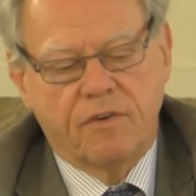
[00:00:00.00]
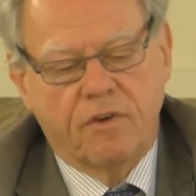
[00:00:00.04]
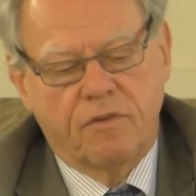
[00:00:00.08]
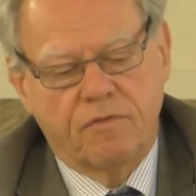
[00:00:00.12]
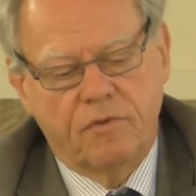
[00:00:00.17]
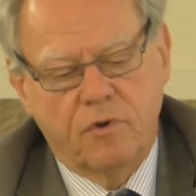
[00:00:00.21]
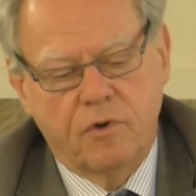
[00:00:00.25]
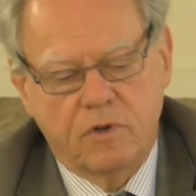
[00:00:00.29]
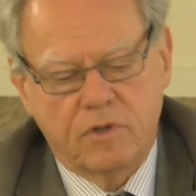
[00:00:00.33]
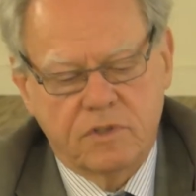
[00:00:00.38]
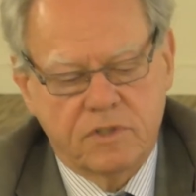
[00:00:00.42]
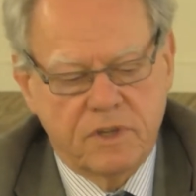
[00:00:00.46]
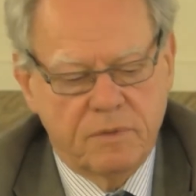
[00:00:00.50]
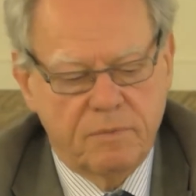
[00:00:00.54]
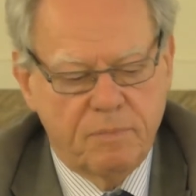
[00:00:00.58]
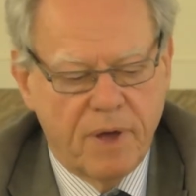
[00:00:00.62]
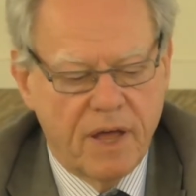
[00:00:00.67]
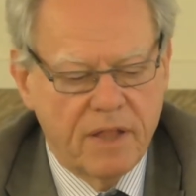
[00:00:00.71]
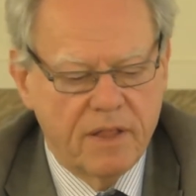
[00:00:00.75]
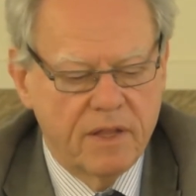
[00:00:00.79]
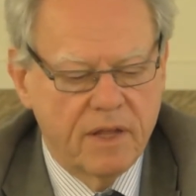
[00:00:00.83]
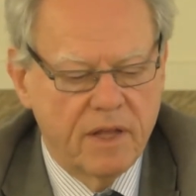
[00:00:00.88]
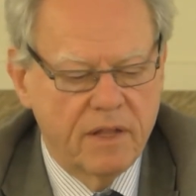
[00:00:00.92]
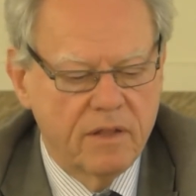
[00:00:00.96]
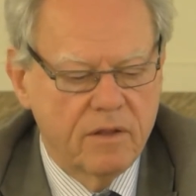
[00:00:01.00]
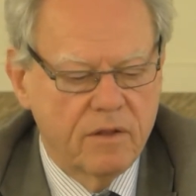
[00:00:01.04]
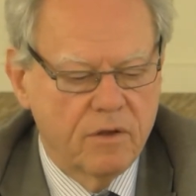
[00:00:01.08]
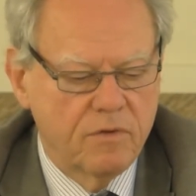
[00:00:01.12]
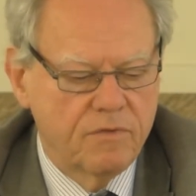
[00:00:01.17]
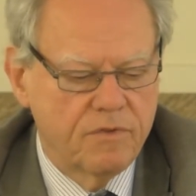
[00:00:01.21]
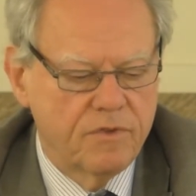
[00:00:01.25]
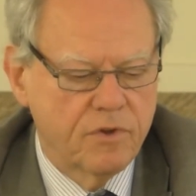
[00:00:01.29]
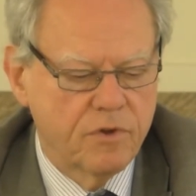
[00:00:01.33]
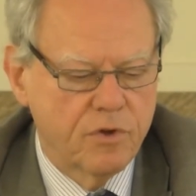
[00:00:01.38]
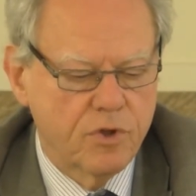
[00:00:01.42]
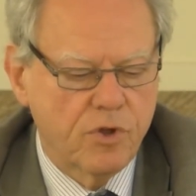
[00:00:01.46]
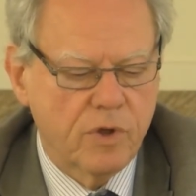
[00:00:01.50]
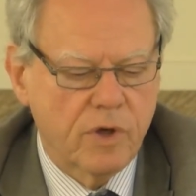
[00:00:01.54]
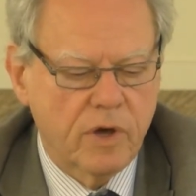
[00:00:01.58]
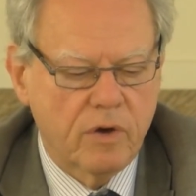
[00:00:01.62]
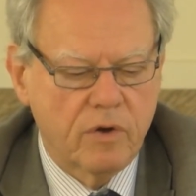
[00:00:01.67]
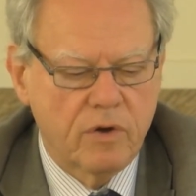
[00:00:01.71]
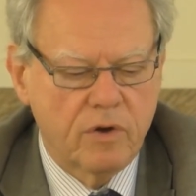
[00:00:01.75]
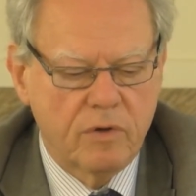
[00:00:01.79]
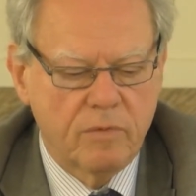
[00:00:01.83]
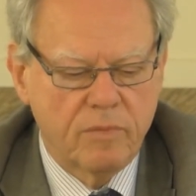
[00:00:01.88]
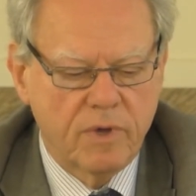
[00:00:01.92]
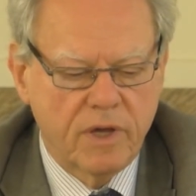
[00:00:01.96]
of course, dependent of
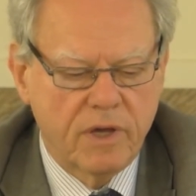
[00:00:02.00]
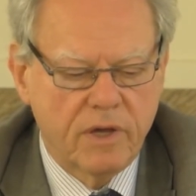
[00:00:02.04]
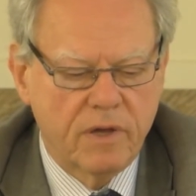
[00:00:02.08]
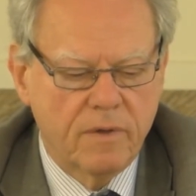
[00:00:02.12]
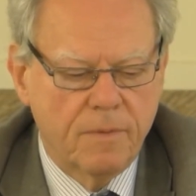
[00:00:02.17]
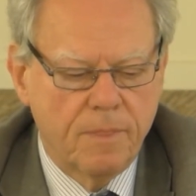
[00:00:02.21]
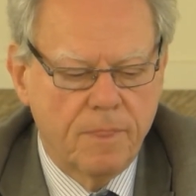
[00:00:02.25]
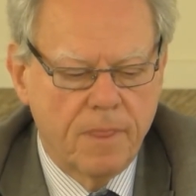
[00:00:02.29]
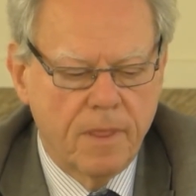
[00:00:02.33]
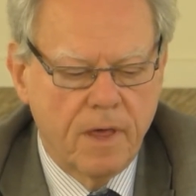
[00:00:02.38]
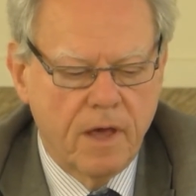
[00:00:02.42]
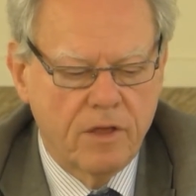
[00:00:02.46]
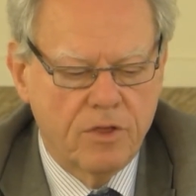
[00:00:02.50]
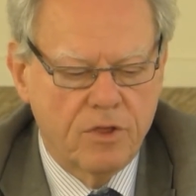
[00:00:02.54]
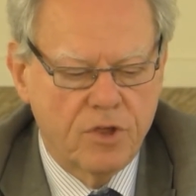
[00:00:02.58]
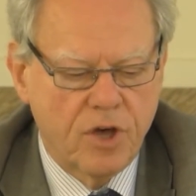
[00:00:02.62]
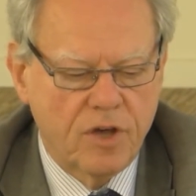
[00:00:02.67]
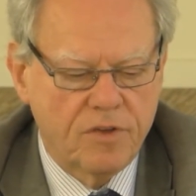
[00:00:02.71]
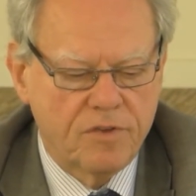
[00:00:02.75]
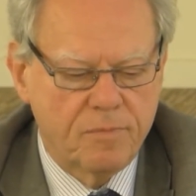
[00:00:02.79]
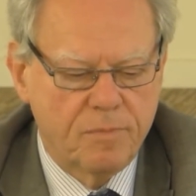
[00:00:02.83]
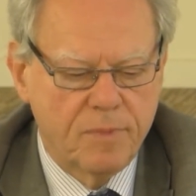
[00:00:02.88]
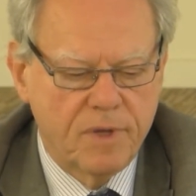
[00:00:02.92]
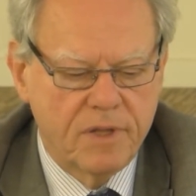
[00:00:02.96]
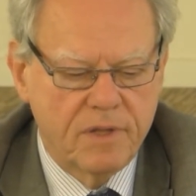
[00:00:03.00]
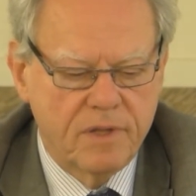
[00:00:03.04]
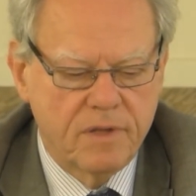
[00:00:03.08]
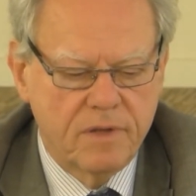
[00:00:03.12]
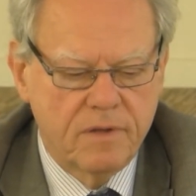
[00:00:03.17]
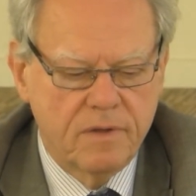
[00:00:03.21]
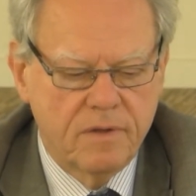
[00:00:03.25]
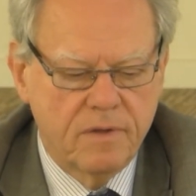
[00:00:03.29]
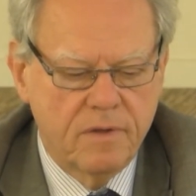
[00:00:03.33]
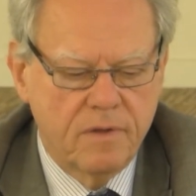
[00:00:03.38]
socioeconomic adjustment,